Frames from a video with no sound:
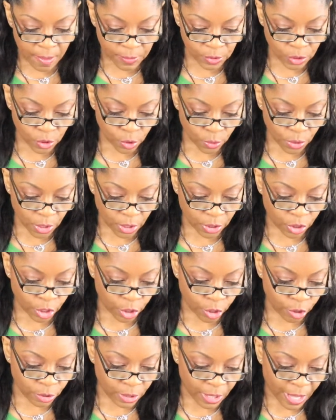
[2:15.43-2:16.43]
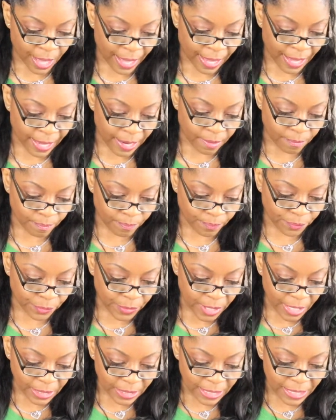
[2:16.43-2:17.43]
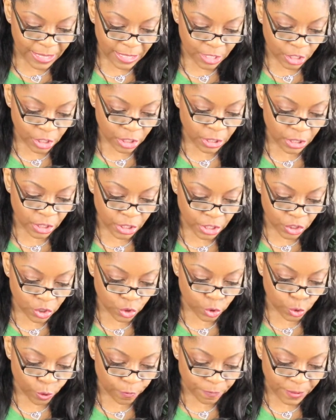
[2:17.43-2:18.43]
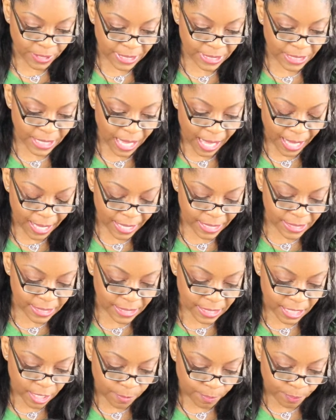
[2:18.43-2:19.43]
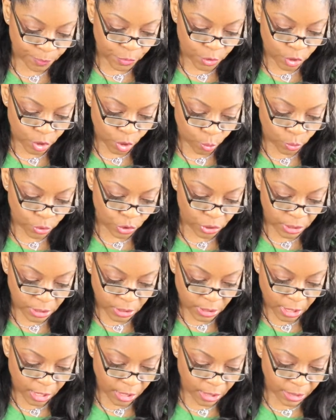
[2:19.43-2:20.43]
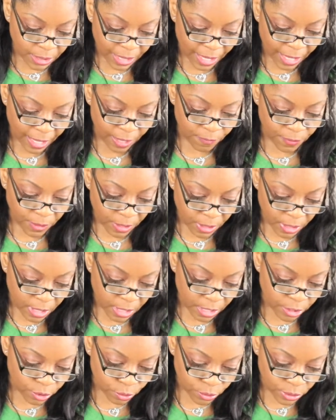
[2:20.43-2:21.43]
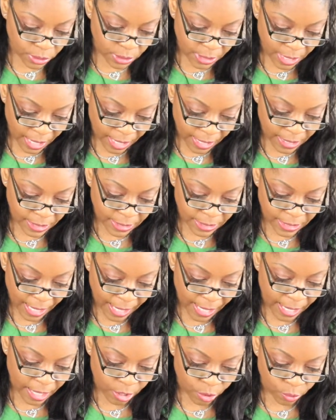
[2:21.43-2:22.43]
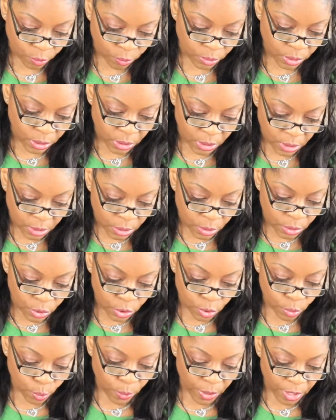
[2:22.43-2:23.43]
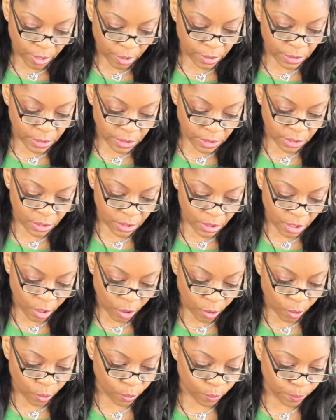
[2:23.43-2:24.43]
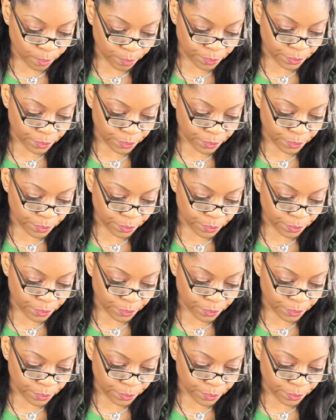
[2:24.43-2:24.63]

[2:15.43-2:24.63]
so that they're like at least a good serving size. So just take a knife and cut your steak down to where it's, you know,